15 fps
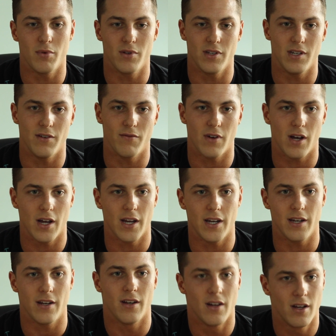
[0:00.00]
believe
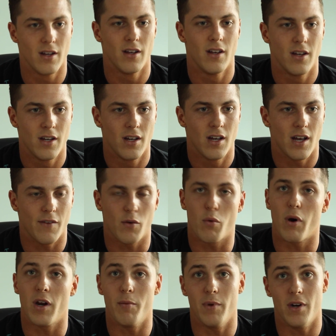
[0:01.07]
I have
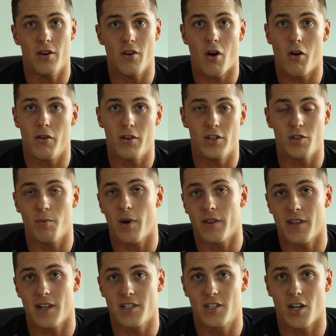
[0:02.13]
quite a bit of knowledge
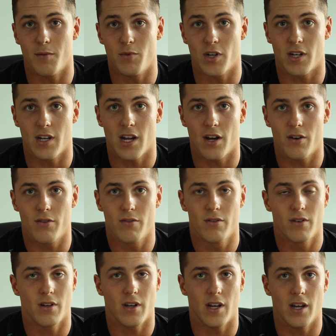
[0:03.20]
about that subject now,
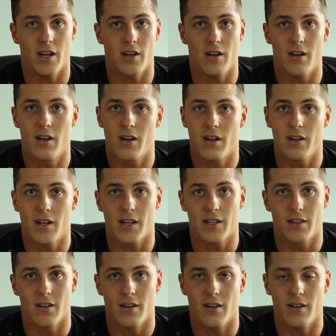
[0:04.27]
and I'd
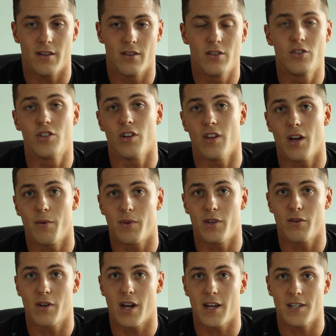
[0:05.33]
like to share that with
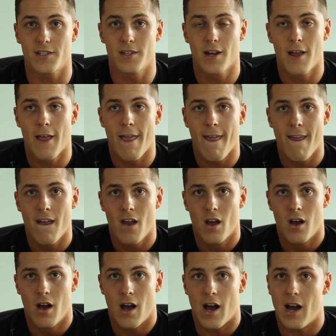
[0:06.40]
you guys.
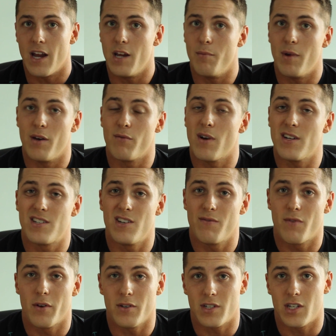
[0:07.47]
I am a
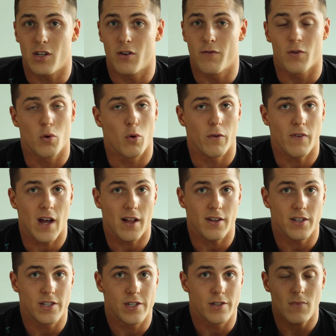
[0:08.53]
resident volunteer for
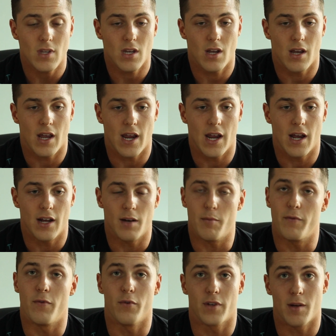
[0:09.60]
Corvallis, and I'm
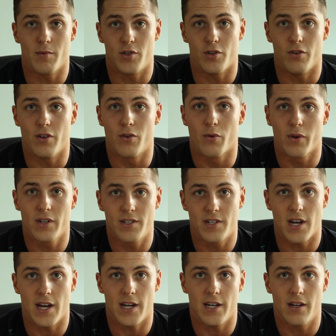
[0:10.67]
a full-time student at Oregon
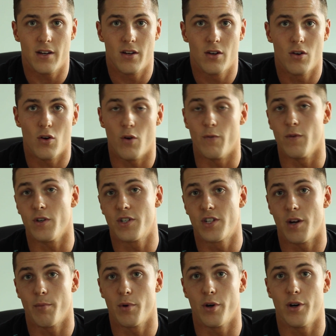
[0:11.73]
State. Over
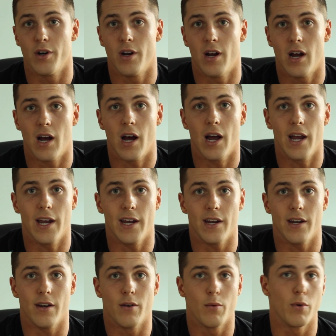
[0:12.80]
summer,
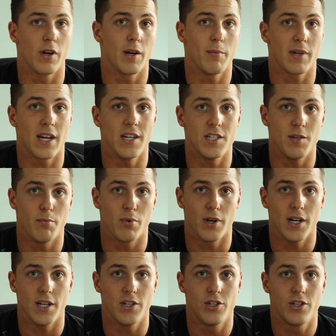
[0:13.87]
I work at Mackenzie
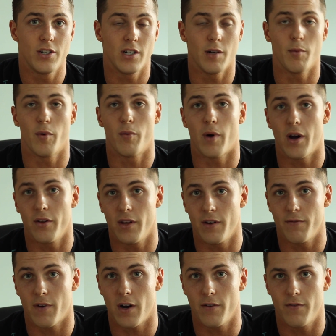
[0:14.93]
Bridge, and I'm a
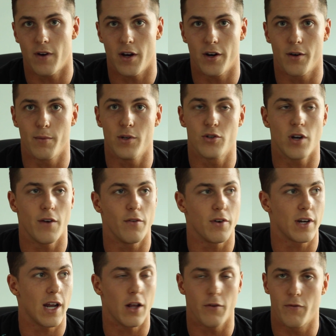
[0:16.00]
wildland firefighter. We travel
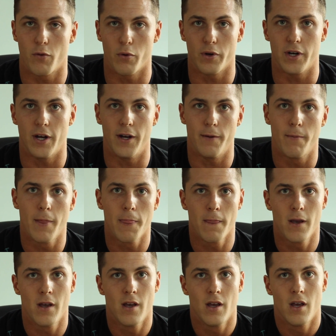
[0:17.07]
to California
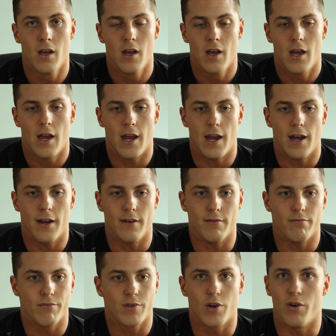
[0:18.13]

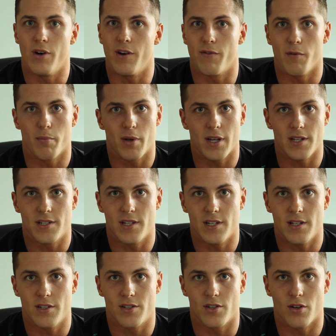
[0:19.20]
and go to different
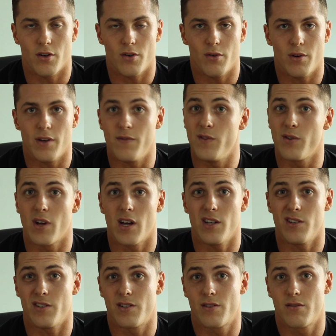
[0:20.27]
places. So if you
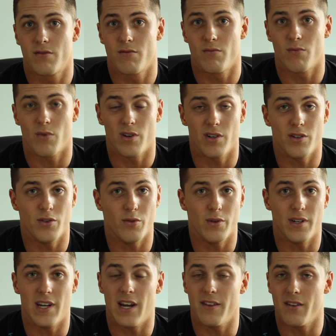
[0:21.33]
guys want to do
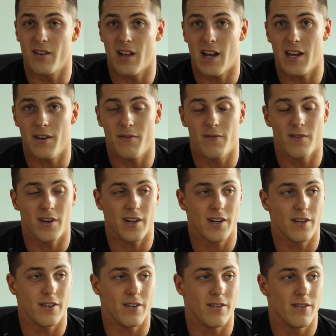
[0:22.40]
a day in the life, and I
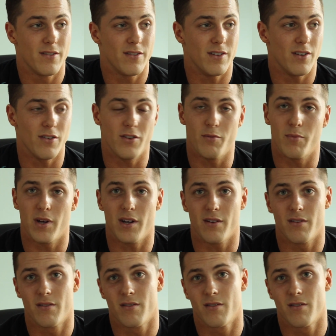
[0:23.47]
could, do my